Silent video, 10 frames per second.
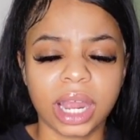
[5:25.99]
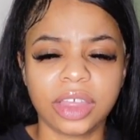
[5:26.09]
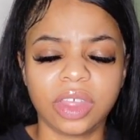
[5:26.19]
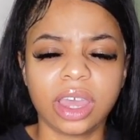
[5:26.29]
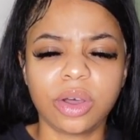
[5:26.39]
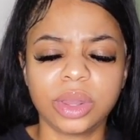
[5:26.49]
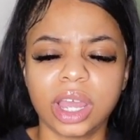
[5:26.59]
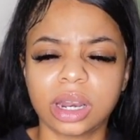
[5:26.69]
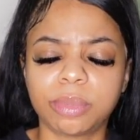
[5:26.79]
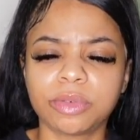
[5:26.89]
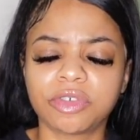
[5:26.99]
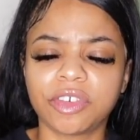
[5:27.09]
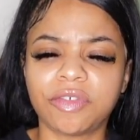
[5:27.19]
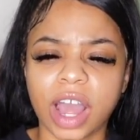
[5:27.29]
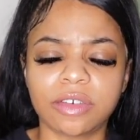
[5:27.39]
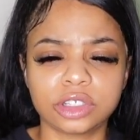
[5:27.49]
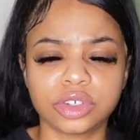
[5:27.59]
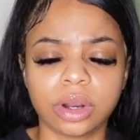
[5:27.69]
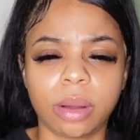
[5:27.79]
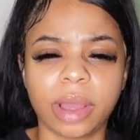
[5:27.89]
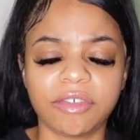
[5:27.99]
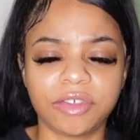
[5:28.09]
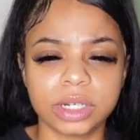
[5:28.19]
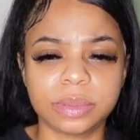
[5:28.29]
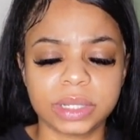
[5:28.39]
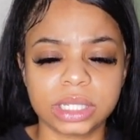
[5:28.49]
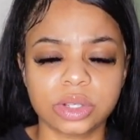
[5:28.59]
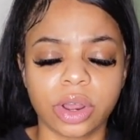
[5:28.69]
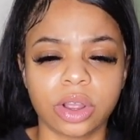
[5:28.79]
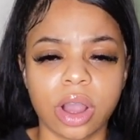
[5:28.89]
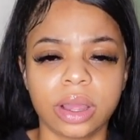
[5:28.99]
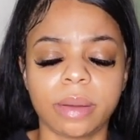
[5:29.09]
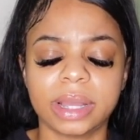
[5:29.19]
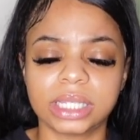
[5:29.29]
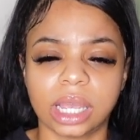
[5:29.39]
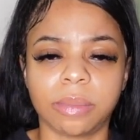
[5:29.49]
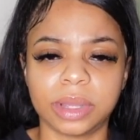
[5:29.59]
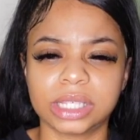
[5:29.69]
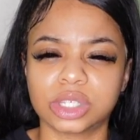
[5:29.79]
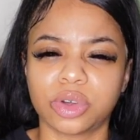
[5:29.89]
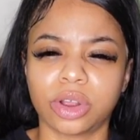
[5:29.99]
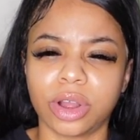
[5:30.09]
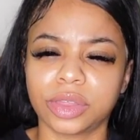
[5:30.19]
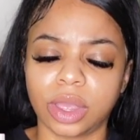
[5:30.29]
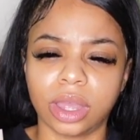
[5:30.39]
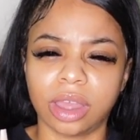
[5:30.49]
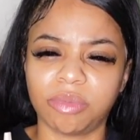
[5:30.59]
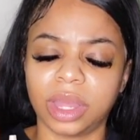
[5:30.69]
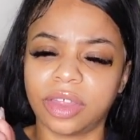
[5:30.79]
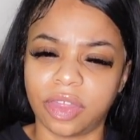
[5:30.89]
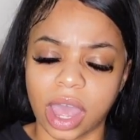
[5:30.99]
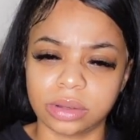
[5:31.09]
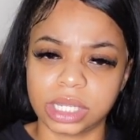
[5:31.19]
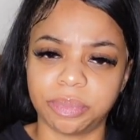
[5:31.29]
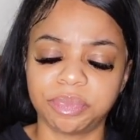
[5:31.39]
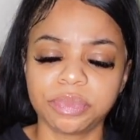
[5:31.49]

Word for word: I think I only got approved for five hundred on my first business credit card, and my second business credit card, they gave me one thousand